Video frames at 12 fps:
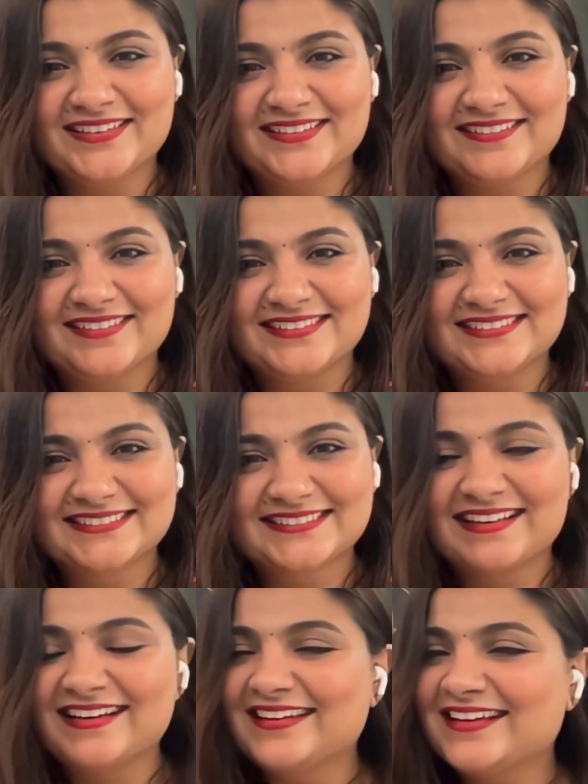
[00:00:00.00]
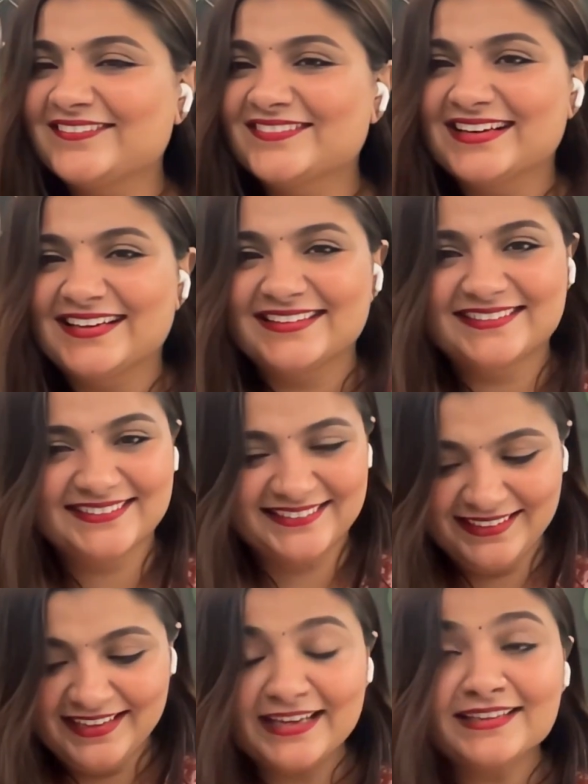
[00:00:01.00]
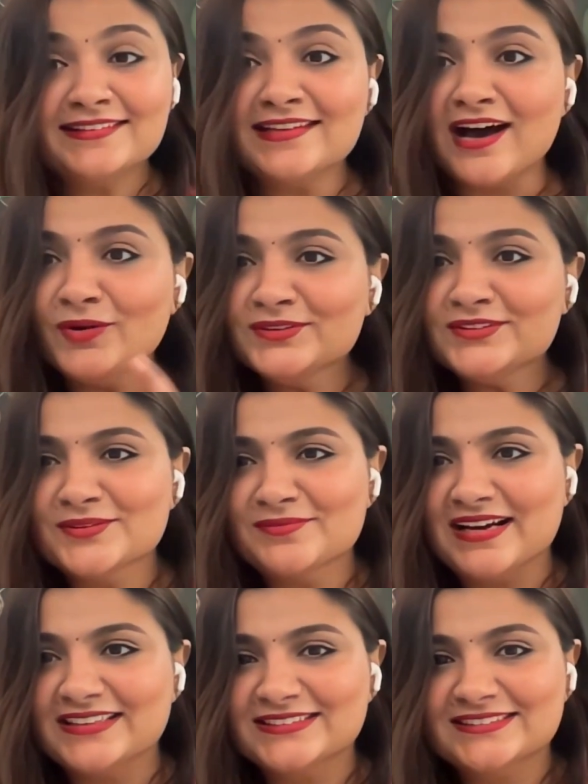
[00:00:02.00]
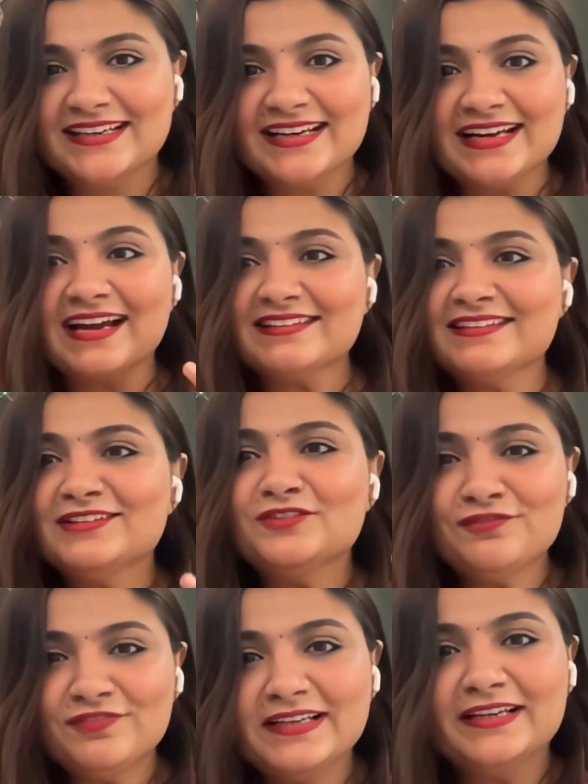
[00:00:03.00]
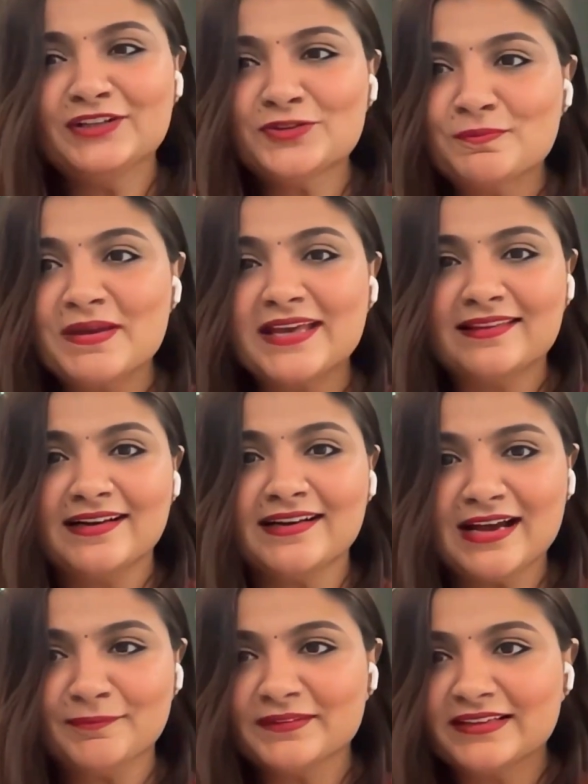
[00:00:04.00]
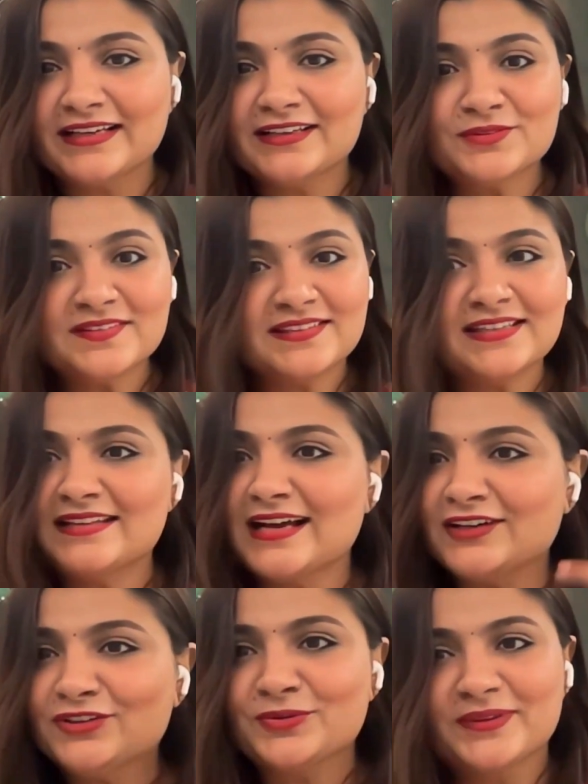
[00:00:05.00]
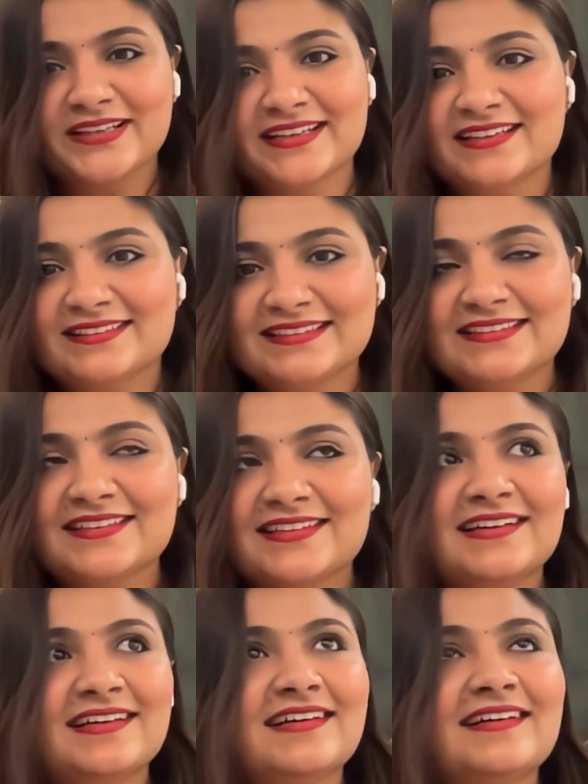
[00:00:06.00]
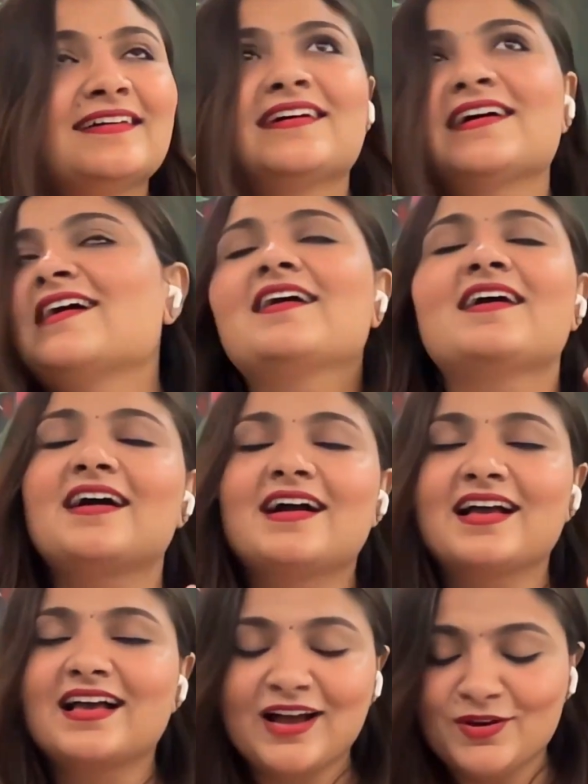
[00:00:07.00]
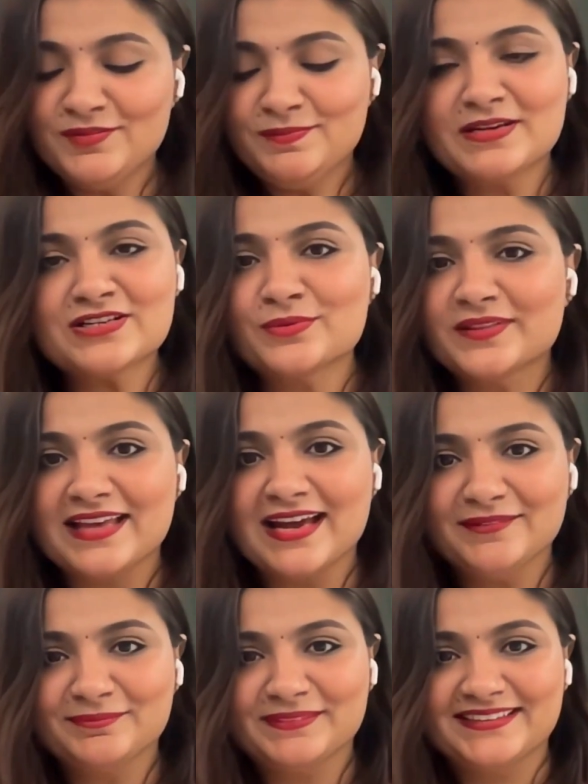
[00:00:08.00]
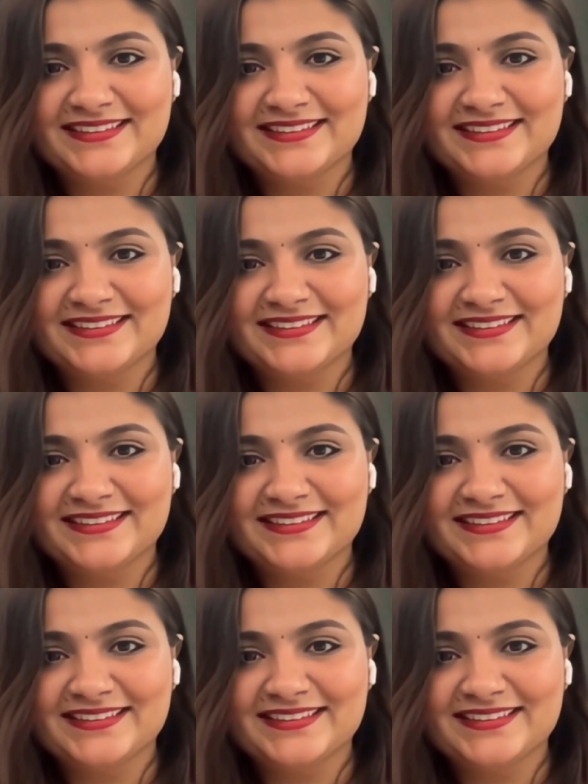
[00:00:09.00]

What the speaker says: God. I love that. It sounds so magical. Like, I think the feeling to make that happen, like to see that rolling, I think how special would that be?